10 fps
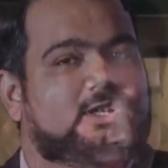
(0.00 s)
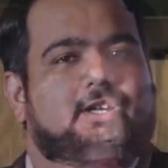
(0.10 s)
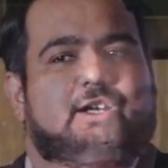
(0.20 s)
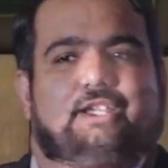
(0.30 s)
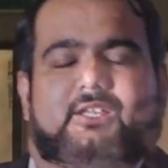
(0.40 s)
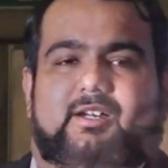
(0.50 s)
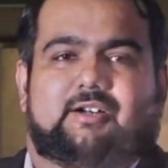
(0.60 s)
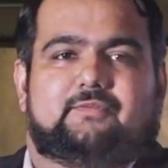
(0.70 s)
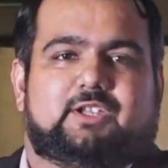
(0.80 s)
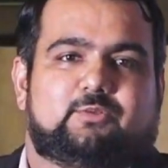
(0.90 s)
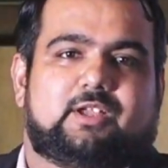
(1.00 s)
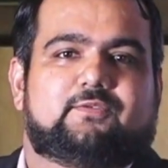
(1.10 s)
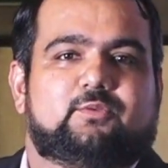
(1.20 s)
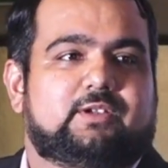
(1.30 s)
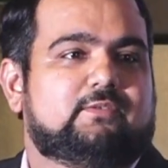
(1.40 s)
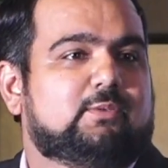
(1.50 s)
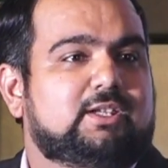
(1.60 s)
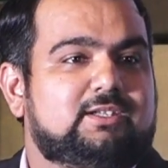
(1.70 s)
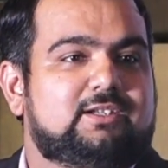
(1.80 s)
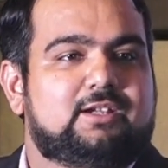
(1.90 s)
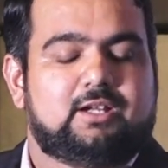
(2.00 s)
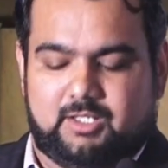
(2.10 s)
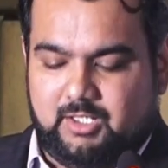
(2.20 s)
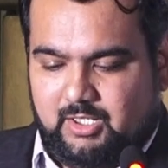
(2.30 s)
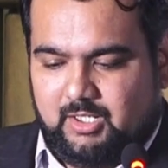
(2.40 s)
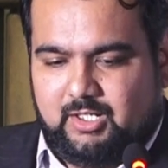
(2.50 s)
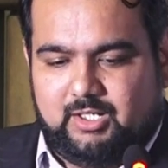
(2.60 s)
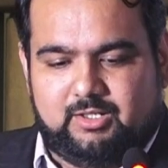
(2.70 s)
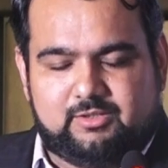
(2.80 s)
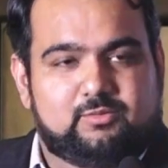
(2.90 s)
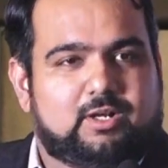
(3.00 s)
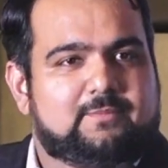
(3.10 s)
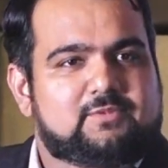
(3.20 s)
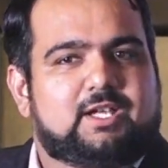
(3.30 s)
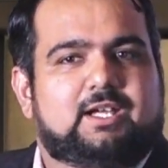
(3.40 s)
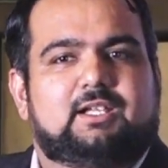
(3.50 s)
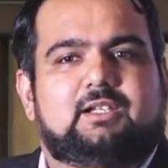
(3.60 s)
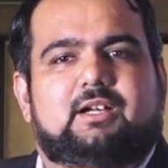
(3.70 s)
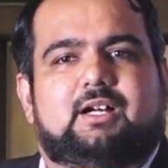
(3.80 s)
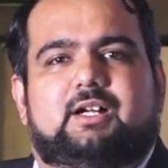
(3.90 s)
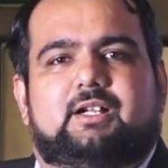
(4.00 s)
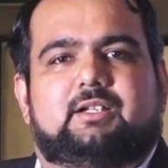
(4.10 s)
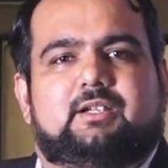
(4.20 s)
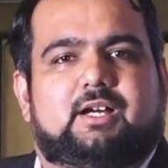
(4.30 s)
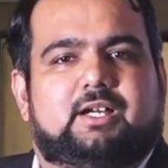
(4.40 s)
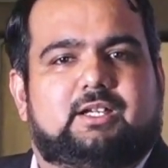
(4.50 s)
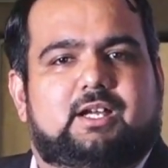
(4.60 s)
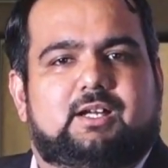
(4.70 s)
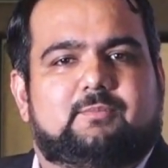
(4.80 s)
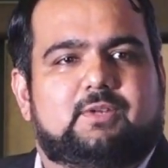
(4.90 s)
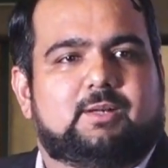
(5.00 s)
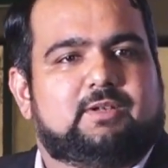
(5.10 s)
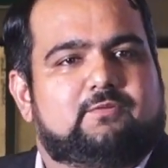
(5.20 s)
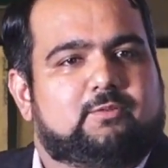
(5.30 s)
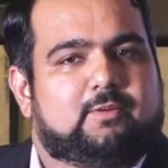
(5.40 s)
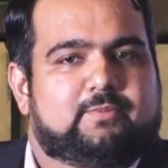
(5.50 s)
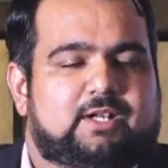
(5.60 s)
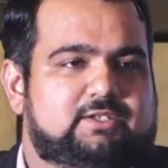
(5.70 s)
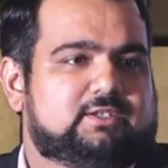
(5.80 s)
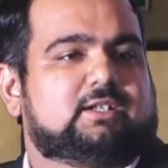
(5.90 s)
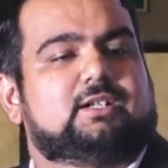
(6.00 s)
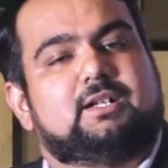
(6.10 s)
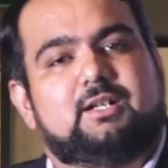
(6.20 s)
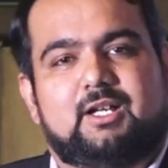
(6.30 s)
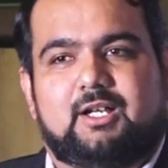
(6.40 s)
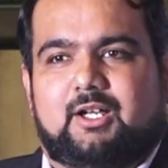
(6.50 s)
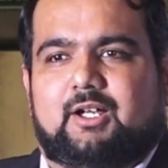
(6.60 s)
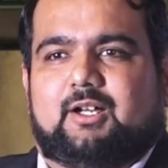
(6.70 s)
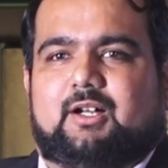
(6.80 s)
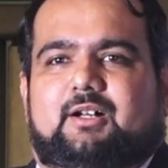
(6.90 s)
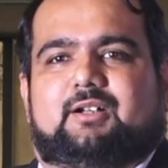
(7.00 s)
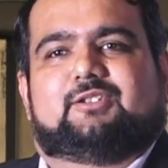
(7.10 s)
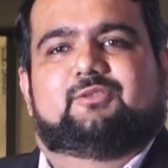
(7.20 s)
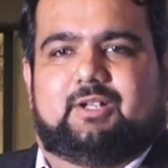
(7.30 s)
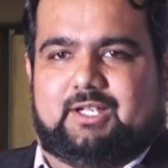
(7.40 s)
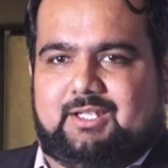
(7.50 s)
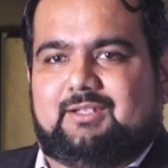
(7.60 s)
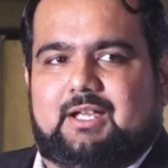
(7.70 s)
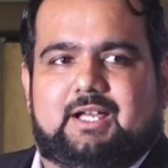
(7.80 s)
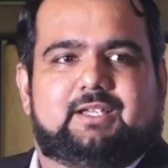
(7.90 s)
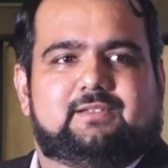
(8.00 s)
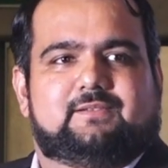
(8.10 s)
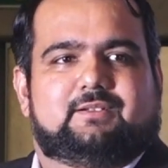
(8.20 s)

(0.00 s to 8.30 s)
Hi, very good afternoon, everyone. So I'm Sahil, and I am coming from Aparajitha. So again, as